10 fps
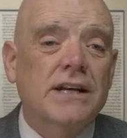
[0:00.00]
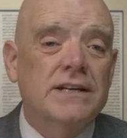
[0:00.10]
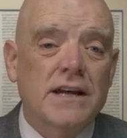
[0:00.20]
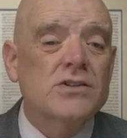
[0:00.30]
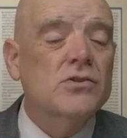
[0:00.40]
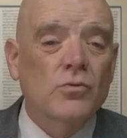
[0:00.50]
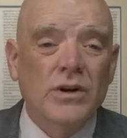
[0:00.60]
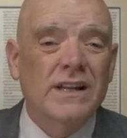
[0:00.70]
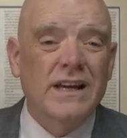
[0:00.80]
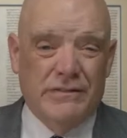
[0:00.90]
It doesn't
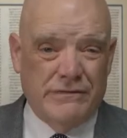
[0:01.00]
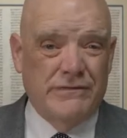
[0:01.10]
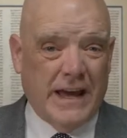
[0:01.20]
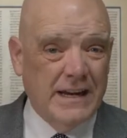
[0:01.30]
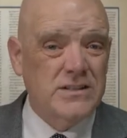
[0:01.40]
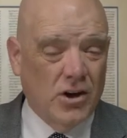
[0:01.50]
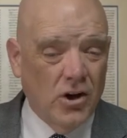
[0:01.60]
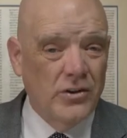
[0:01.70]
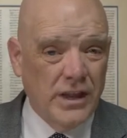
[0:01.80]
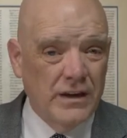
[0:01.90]
really affect
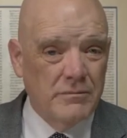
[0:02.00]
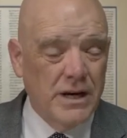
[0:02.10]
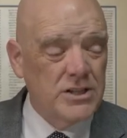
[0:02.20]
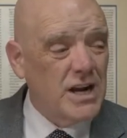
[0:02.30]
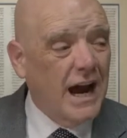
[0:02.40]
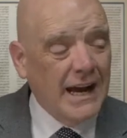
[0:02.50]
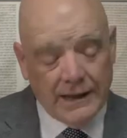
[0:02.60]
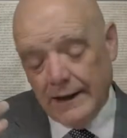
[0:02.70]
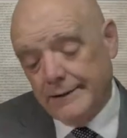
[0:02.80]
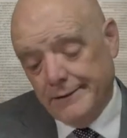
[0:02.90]
all that much. I
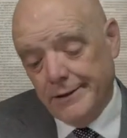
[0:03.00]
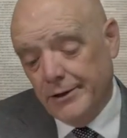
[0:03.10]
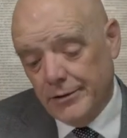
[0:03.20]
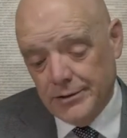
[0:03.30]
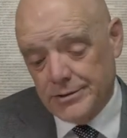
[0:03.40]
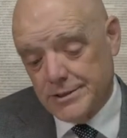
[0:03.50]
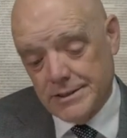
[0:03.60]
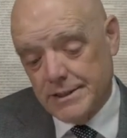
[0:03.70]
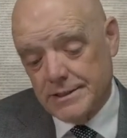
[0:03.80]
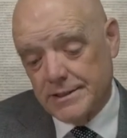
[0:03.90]
I don't know those
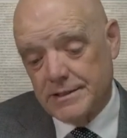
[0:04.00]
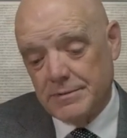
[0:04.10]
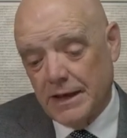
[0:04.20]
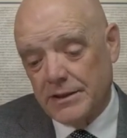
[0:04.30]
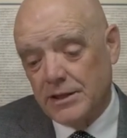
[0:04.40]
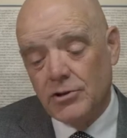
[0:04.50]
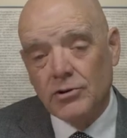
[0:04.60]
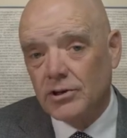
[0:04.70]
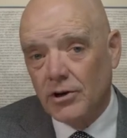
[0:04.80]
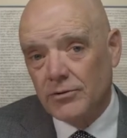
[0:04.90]
statistics, but I think you
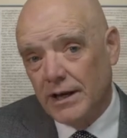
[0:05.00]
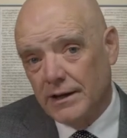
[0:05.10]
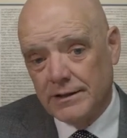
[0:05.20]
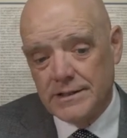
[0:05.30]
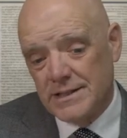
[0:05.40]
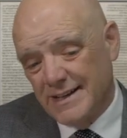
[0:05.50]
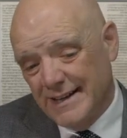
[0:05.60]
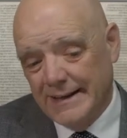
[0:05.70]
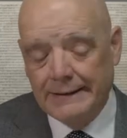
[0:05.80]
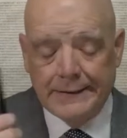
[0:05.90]
could go down and
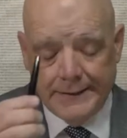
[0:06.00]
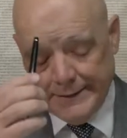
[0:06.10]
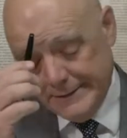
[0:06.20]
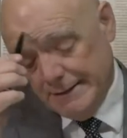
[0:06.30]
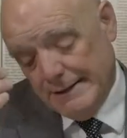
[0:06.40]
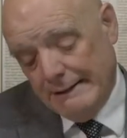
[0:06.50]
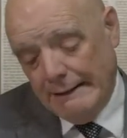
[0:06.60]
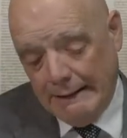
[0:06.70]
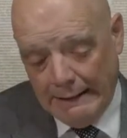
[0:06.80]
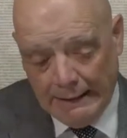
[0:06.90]
say,
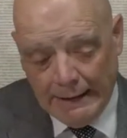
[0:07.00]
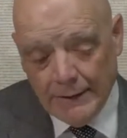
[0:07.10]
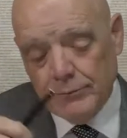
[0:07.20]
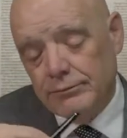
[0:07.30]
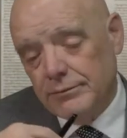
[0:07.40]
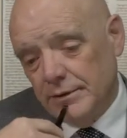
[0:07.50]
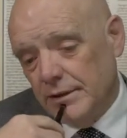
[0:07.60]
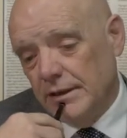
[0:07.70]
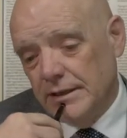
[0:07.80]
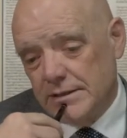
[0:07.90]
yeah,
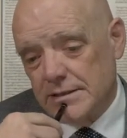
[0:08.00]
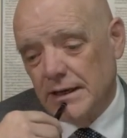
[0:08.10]
it.